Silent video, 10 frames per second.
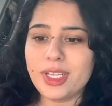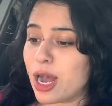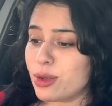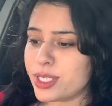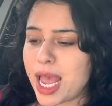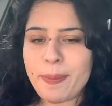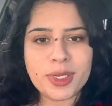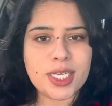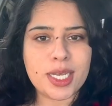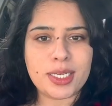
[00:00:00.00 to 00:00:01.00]
How's their
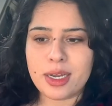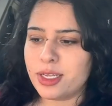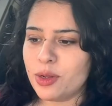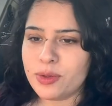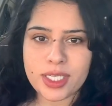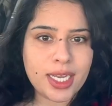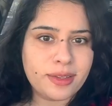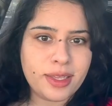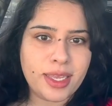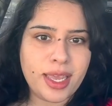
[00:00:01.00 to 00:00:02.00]
appetite? Are they losing?
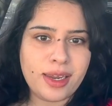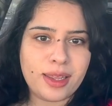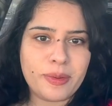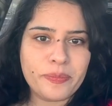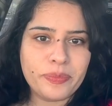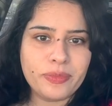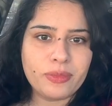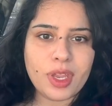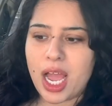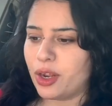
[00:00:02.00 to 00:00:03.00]
Are they gaining?
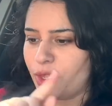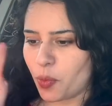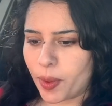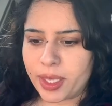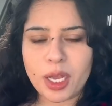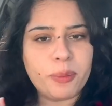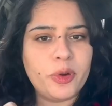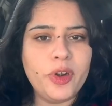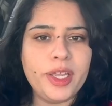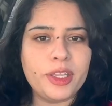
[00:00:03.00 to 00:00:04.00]
Are they waking up
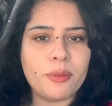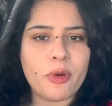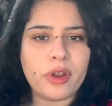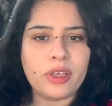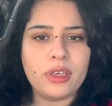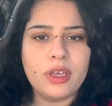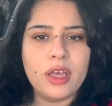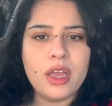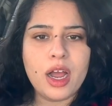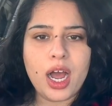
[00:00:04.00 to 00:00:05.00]
early in the morning?
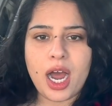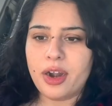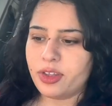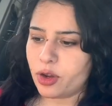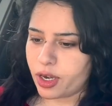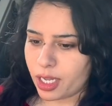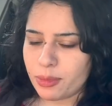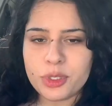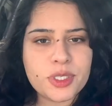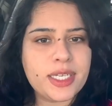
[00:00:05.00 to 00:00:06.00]
Are they not
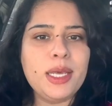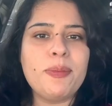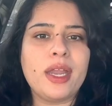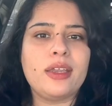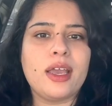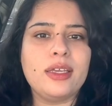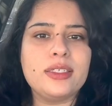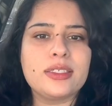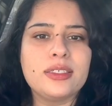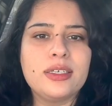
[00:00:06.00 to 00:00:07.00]
able to sleep at
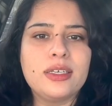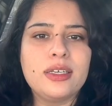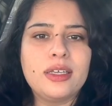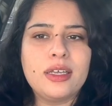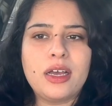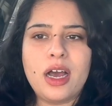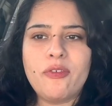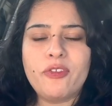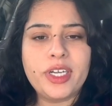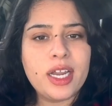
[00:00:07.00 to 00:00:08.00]
night?
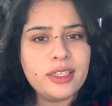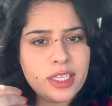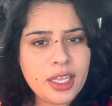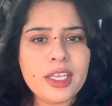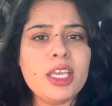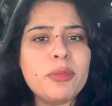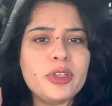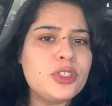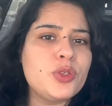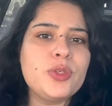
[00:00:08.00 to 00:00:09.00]
What are they thinking about
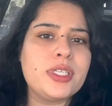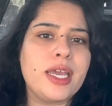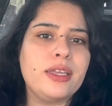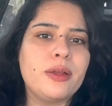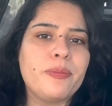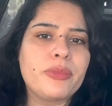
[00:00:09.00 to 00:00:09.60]
the suicide?